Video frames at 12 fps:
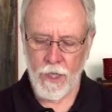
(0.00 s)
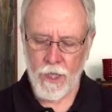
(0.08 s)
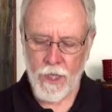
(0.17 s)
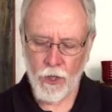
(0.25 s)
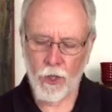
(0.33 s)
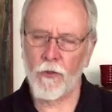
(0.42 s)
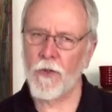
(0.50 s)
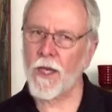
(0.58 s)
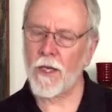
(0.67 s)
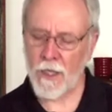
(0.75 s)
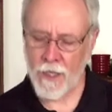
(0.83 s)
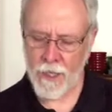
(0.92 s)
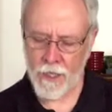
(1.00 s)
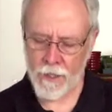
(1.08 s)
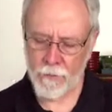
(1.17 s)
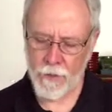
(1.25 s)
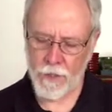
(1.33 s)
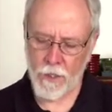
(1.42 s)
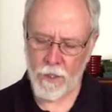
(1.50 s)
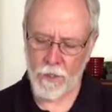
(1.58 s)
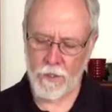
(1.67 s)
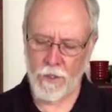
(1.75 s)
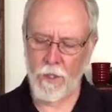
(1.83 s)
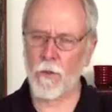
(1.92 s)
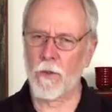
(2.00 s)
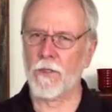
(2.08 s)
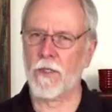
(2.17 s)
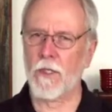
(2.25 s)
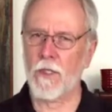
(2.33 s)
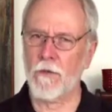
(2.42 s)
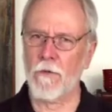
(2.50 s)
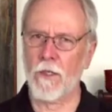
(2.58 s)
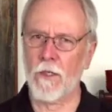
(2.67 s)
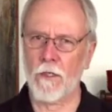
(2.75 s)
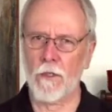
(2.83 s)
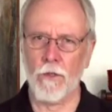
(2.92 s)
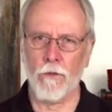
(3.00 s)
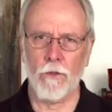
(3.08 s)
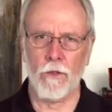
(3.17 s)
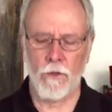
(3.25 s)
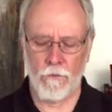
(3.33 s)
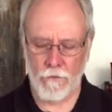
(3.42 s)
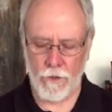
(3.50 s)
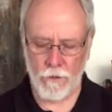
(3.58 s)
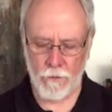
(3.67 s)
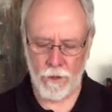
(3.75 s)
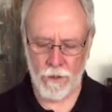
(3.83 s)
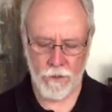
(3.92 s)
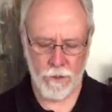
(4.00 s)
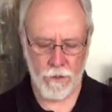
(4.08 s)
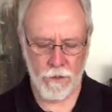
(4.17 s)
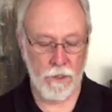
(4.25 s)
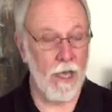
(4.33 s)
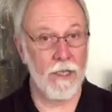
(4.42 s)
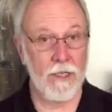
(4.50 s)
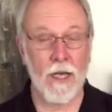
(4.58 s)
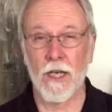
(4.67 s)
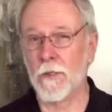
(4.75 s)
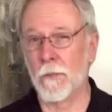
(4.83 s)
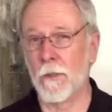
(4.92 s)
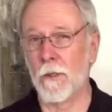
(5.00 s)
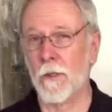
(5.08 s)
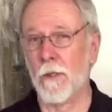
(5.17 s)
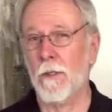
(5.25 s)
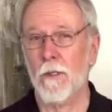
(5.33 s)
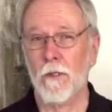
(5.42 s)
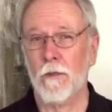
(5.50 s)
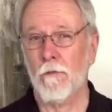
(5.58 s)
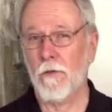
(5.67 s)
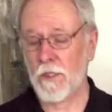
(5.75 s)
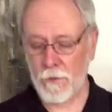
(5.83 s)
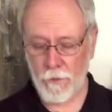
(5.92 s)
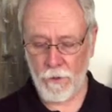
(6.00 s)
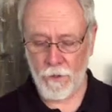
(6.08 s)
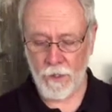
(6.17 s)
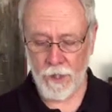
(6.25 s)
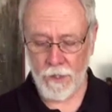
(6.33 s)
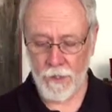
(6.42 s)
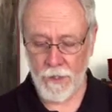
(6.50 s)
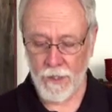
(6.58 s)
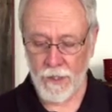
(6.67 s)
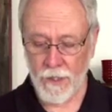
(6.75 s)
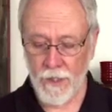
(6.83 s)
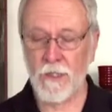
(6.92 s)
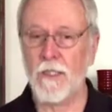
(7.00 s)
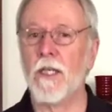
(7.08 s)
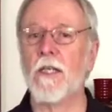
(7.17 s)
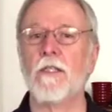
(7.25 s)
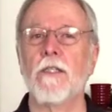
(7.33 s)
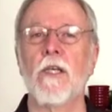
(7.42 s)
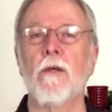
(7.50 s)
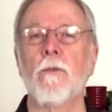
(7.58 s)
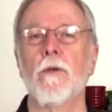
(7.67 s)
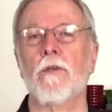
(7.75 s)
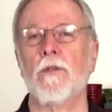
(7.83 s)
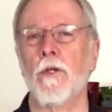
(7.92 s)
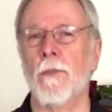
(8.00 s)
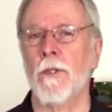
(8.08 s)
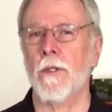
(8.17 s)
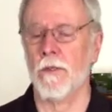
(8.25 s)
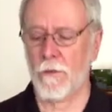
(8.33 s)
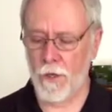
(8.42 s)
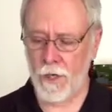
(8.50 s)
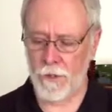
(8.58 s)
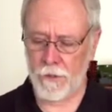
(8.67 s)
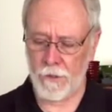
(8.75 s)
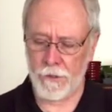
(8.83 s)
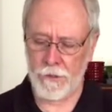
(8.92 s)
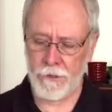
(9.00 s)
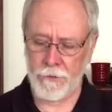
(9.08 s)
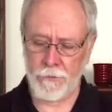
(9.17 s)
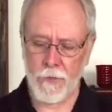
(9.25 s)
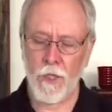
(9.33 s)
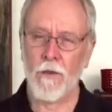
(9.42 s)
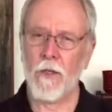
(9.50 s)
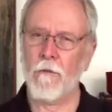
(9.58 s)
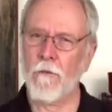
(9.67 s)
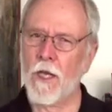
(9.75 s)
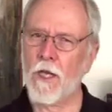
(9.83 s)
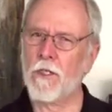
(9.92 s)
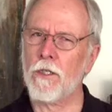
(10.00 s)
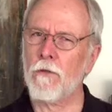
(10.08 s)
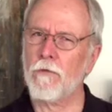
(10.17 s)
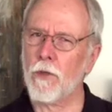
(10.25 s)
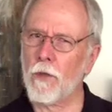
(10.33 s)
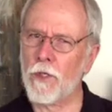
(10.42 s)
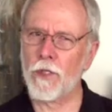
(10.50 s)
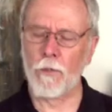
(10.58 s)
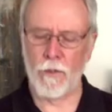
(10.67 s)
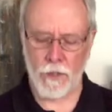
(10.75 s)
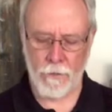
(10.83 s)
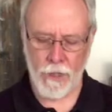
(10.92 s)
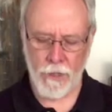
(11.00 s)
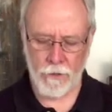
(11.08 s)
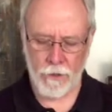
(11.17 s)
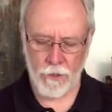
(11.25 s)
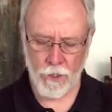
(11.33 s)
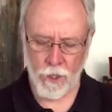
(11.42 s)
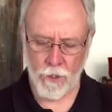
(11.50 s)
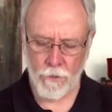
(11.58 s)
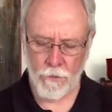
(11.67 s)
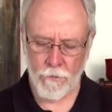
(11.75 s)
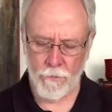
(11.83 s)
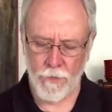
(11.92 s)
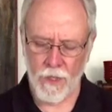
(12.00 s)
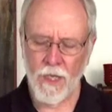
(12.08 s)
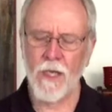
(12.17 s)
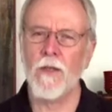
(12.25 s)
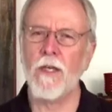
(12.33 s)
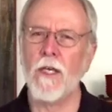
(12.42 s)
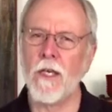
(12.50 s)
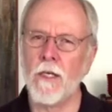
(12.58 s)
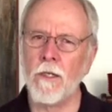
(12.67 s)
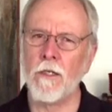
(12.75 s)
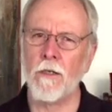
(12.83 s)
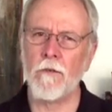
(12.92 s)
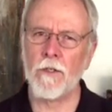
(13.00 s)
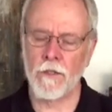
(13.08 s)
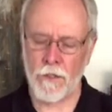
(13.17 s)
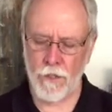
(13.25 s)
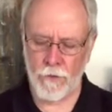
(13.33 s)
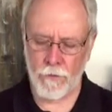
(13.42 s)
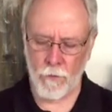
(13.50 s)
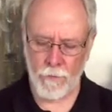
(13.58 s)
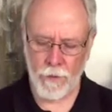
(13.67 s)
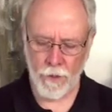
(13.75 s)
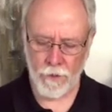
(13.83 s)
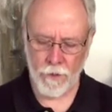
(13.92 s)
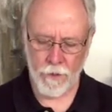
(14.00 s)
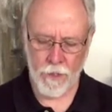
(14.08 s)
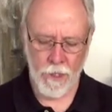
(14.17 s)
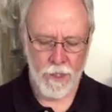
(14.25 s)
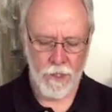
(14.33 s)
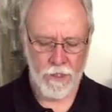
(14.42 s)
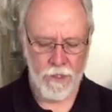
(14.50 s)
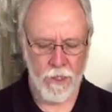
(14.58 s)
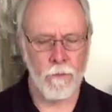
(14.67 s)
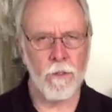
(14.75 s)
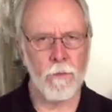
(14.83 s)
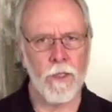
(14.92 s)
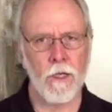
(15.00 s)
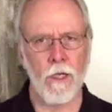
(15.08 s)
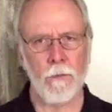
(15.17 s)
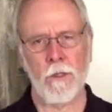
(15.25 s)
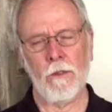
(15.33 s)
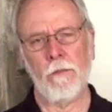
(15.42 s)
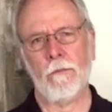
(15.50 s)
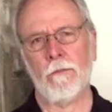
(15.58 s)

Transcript: He could think ahead because there were significant Union victories at Gettysburg, Vicksburg, and in Tennessee with Sherman and Grant. The invasion of Georgia was about to start. The end of the Southern Rebellion seemed to be coming,